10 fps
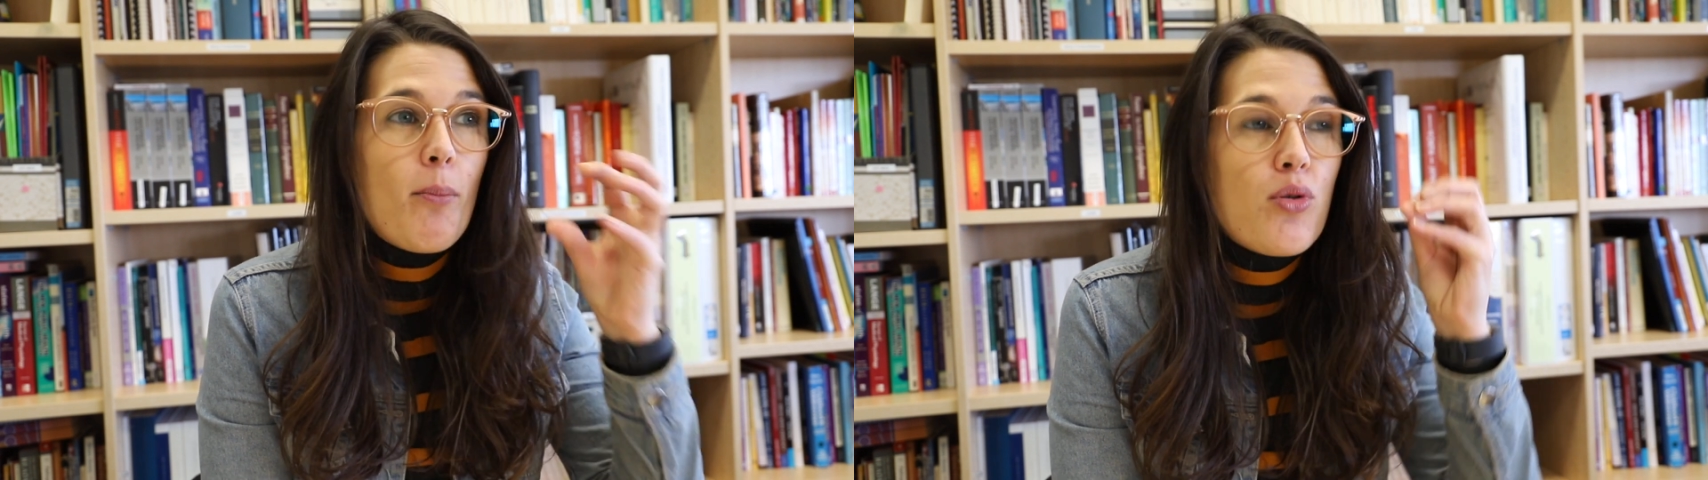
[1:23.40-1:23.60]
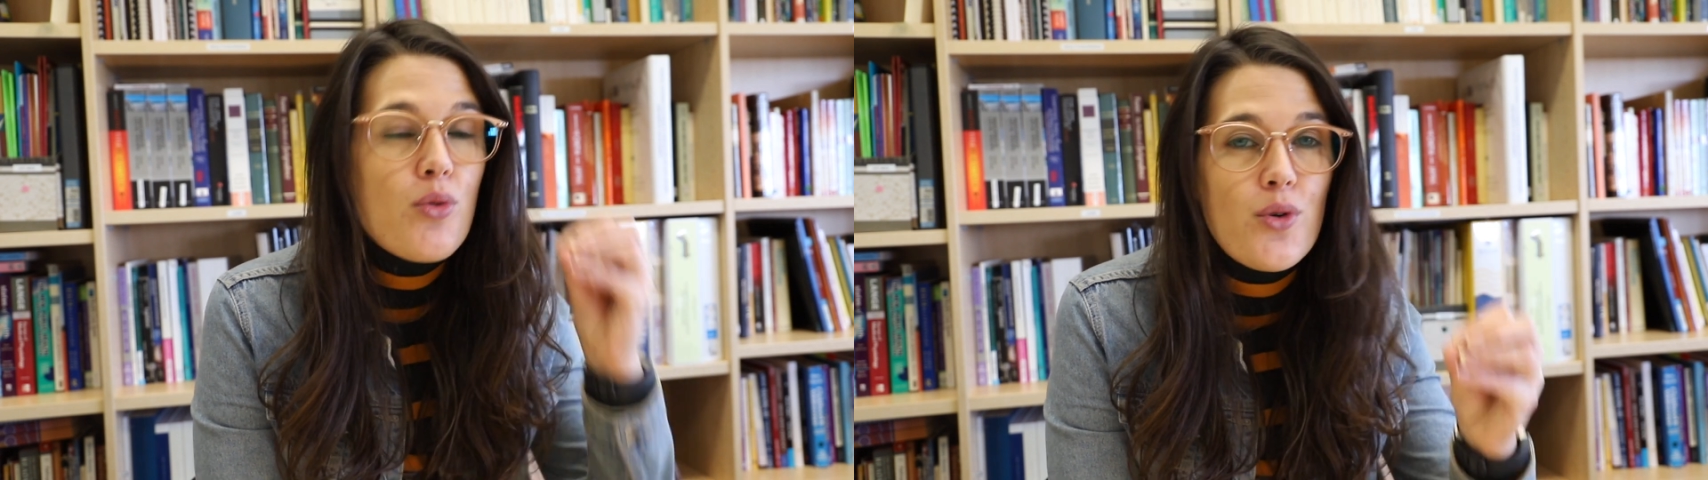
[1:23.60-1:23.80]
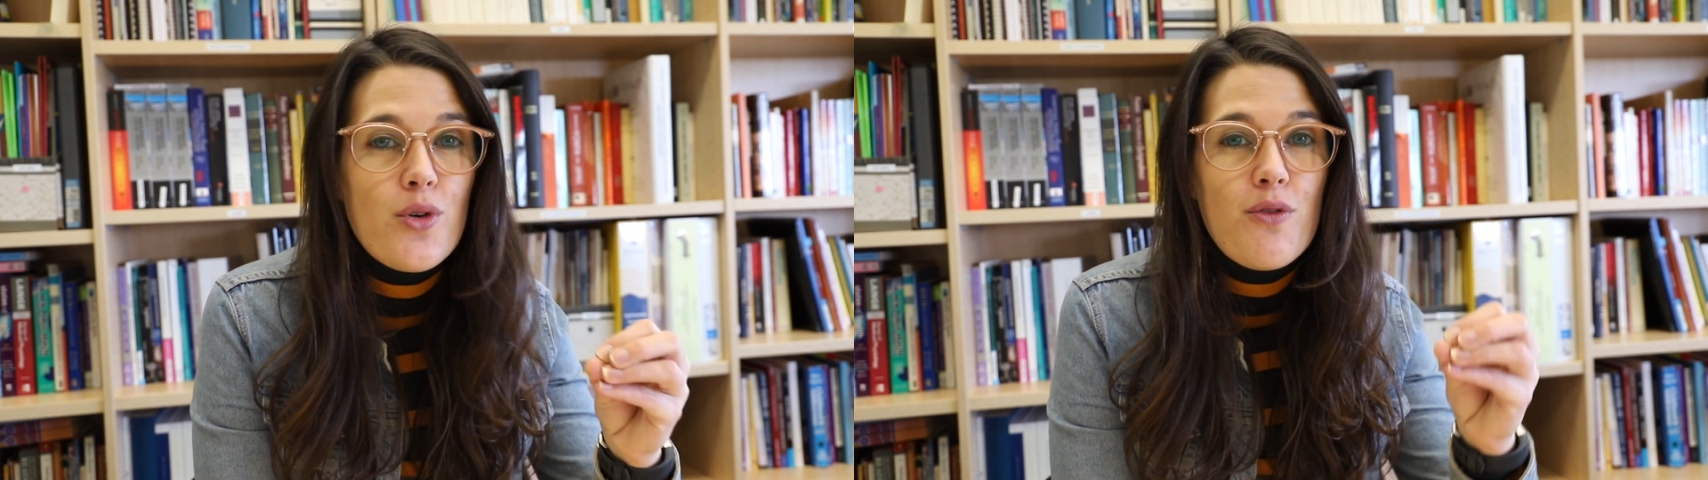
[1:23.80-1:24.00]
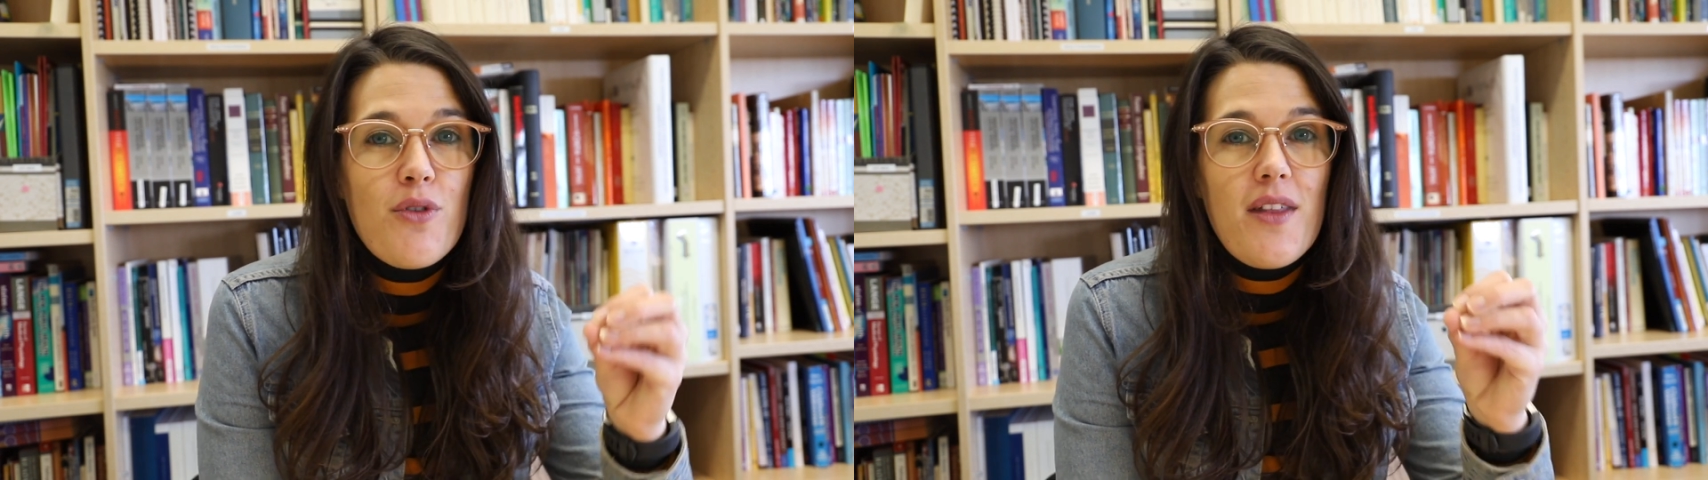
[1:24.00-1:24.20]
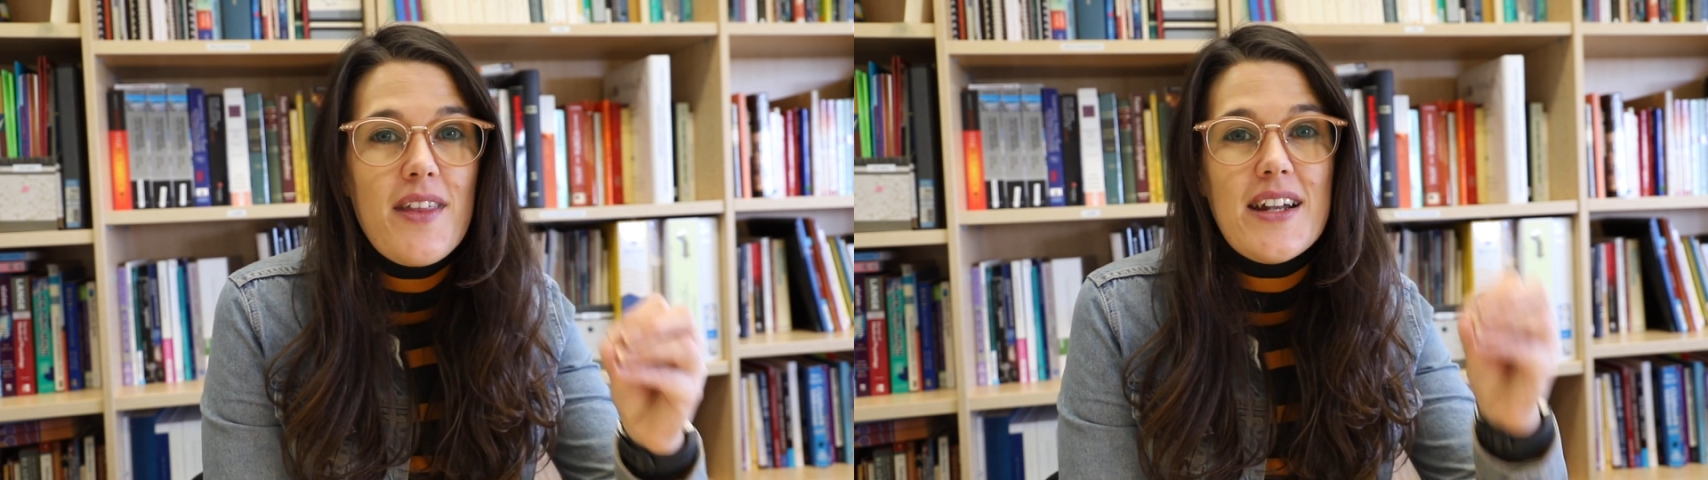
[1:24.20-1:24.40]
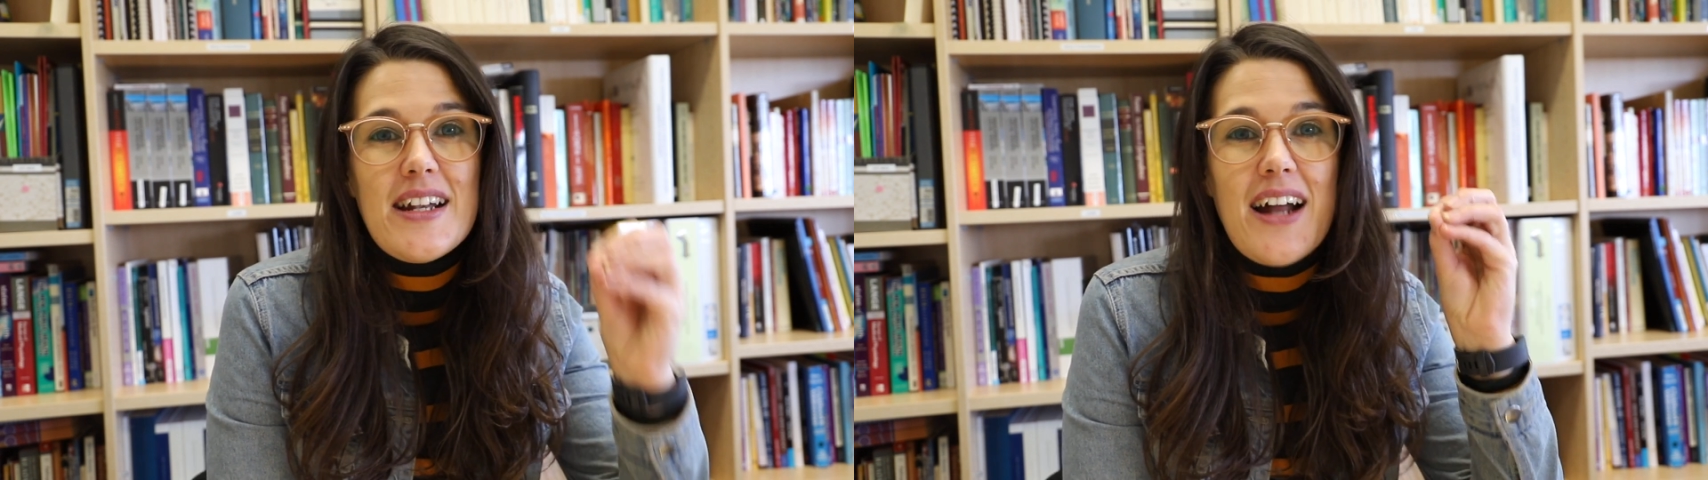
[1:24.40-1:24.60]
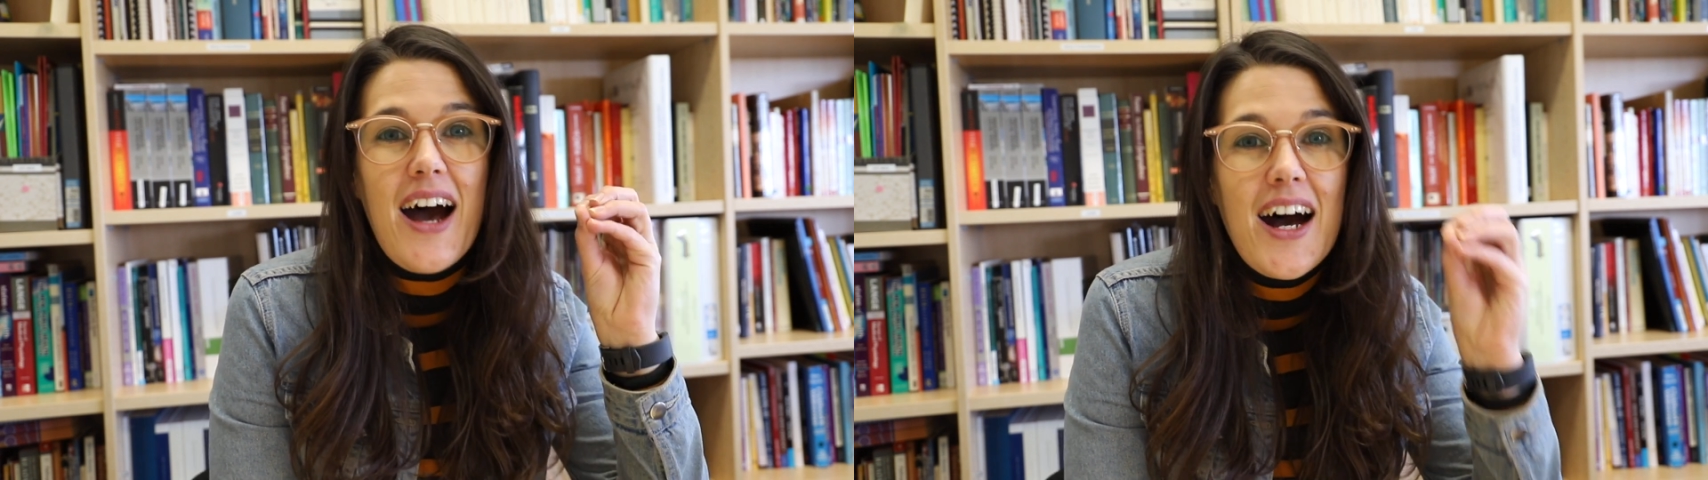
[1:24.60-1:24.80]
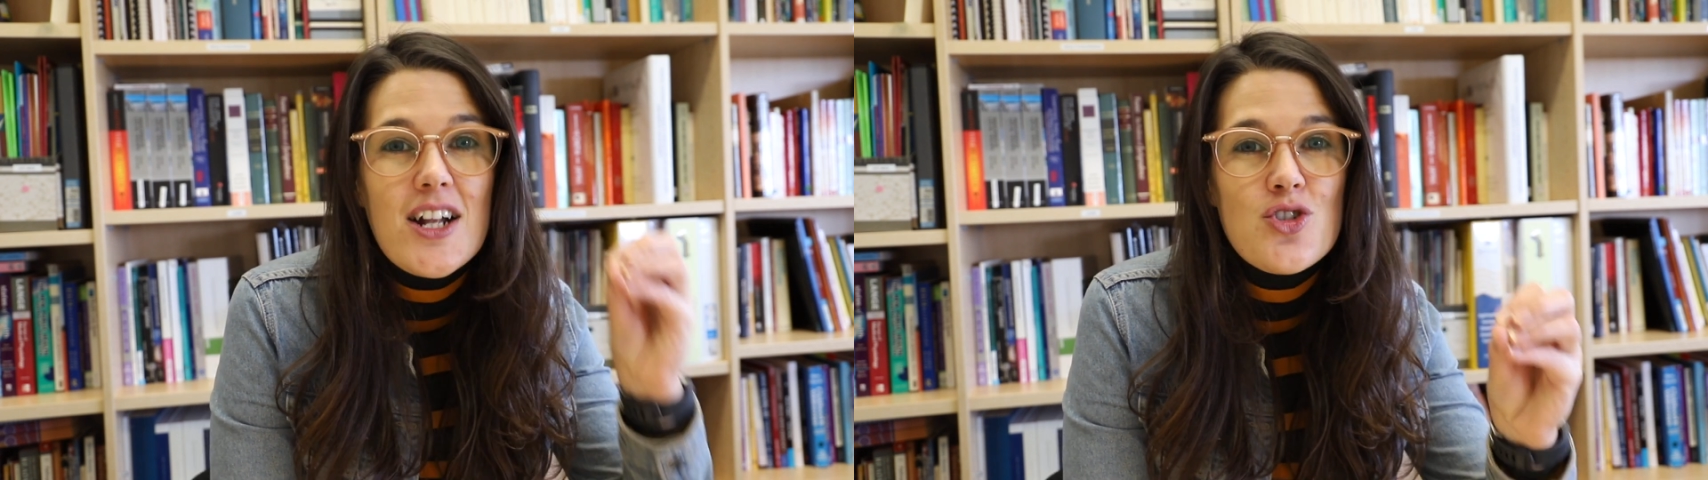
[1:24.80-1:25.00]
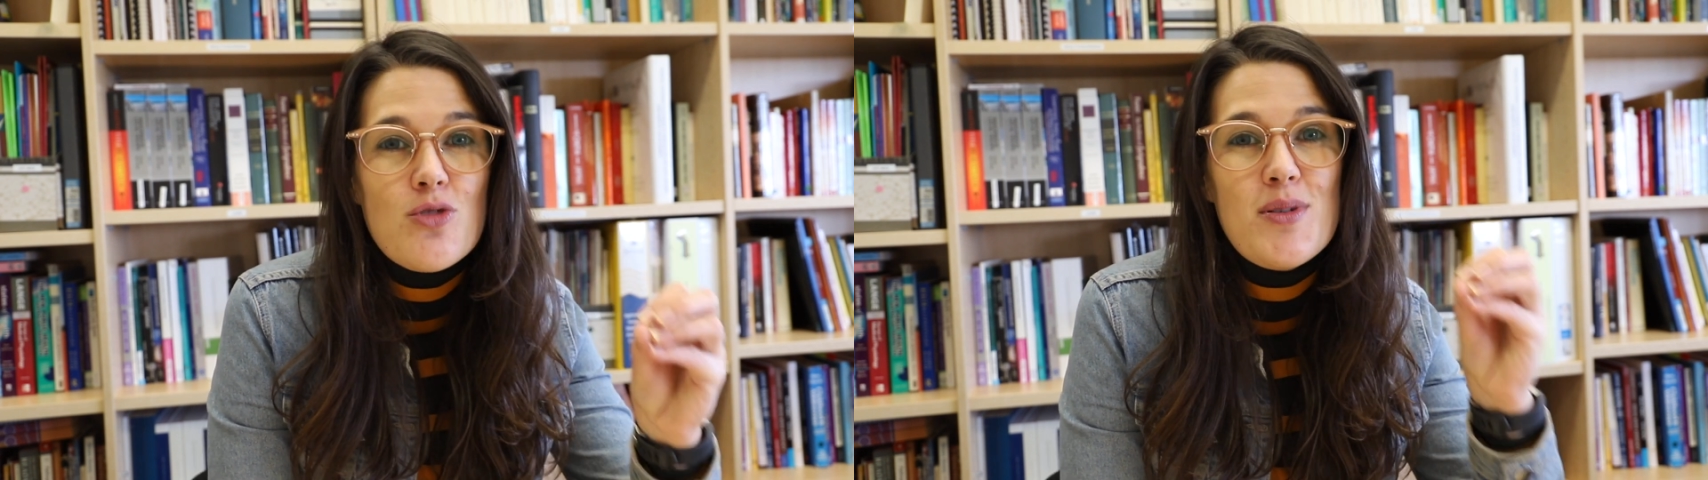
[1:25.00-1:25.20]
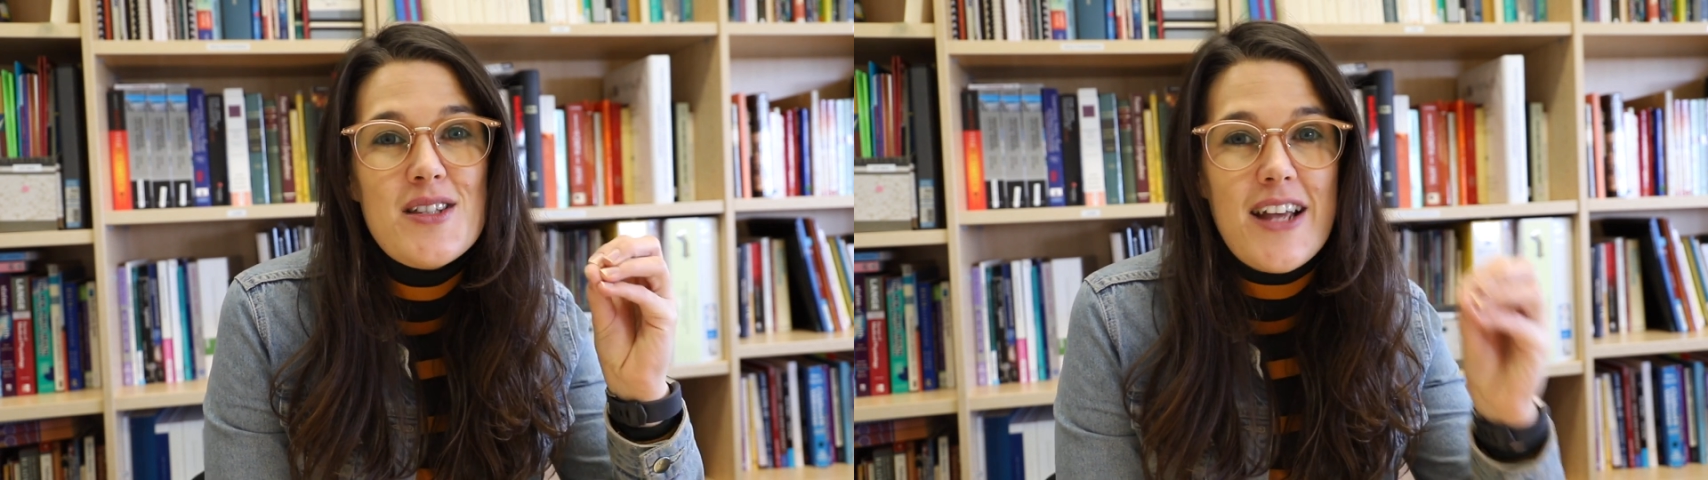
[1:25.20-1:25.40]
prove that in
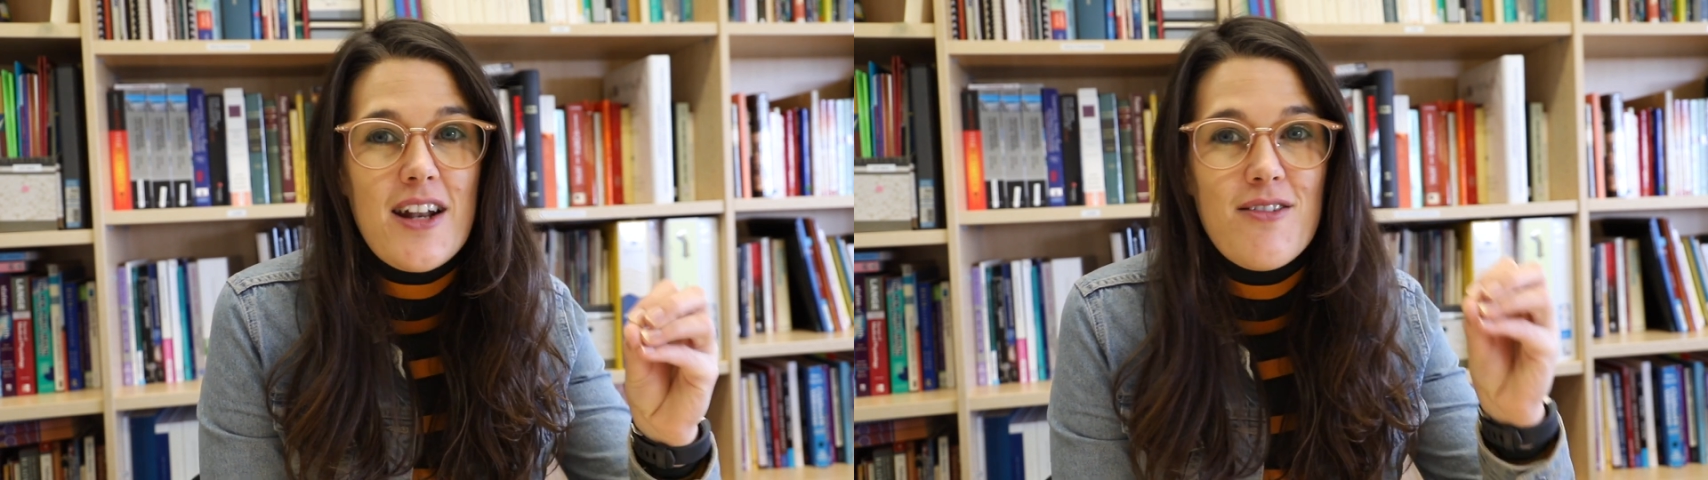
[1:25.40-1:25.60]
100%